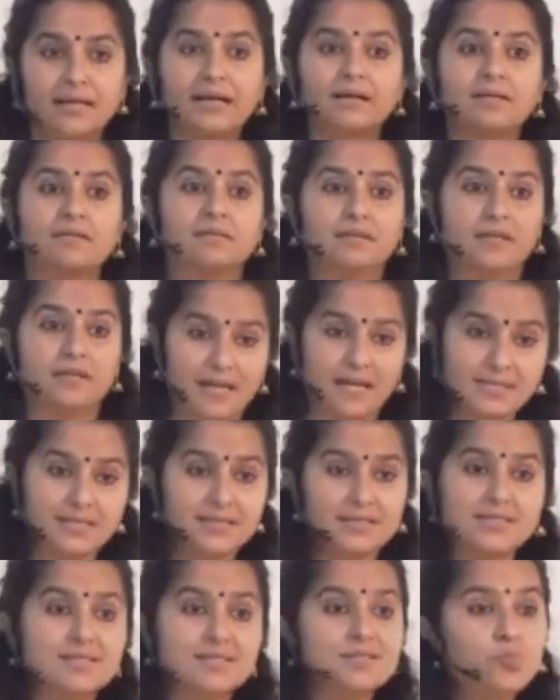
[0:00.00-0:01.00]
that yes,
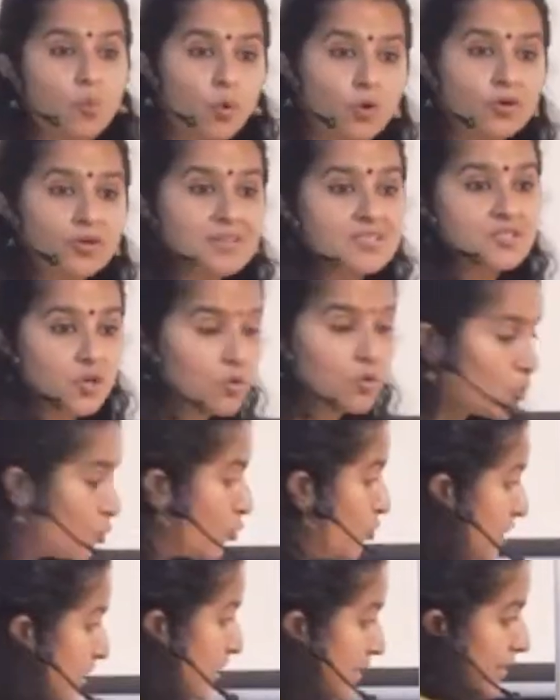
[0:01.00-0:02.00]
this is water is not
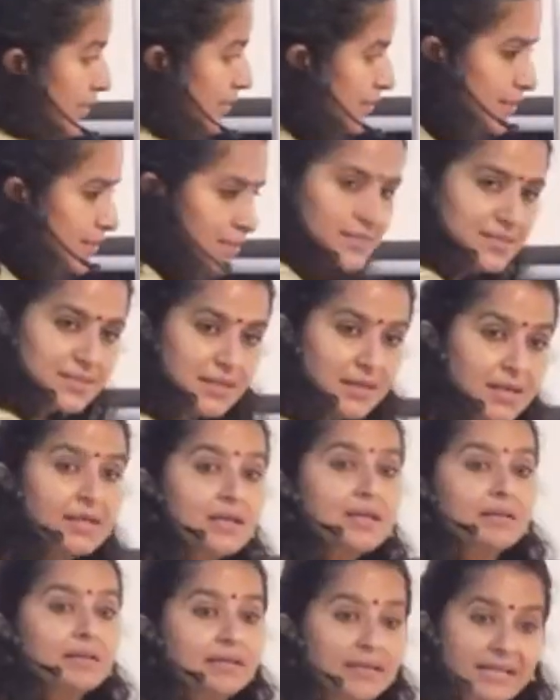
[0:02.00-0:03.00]
only this.
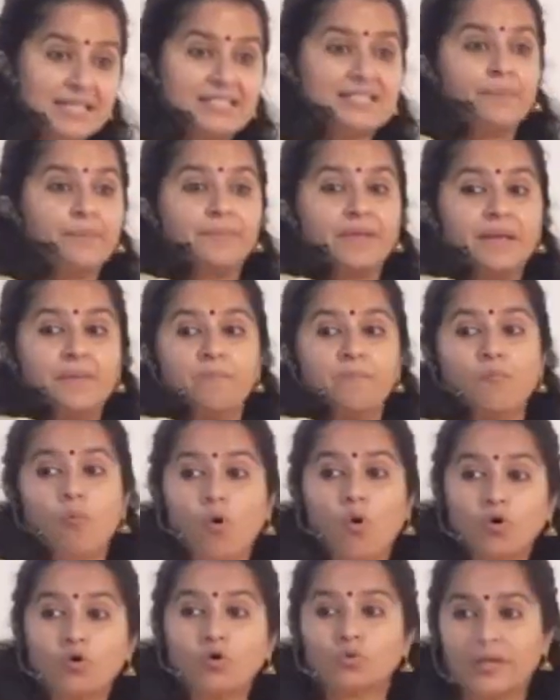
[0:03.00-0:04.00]
There is something
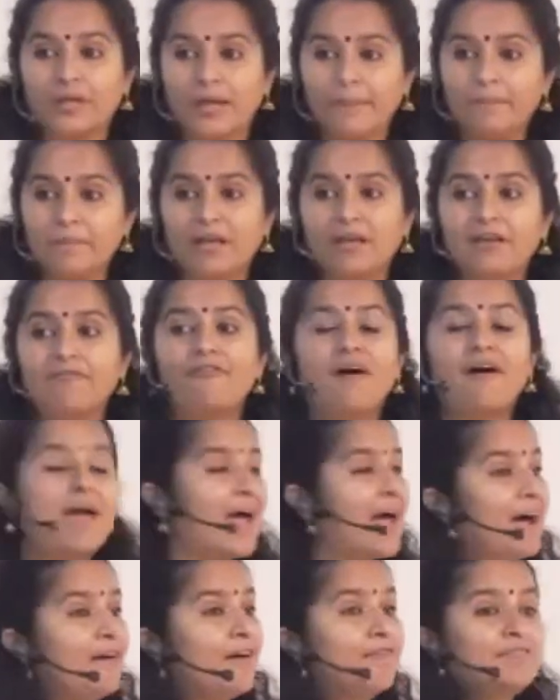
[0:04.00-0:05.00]
more to them. If I
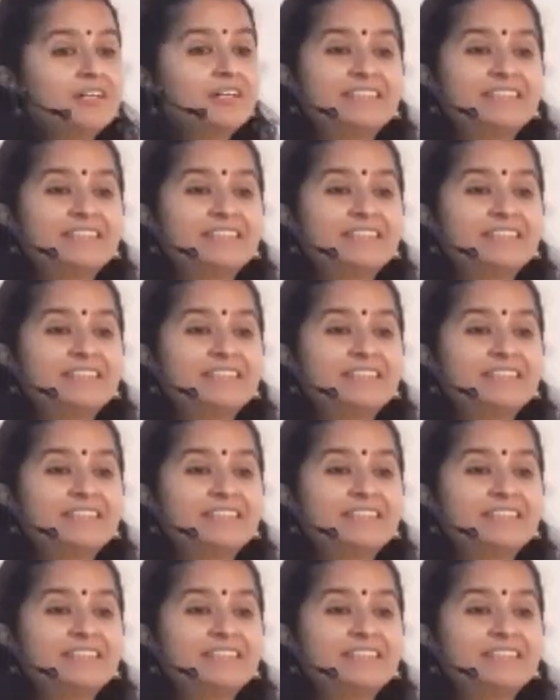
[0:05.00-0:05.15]
have the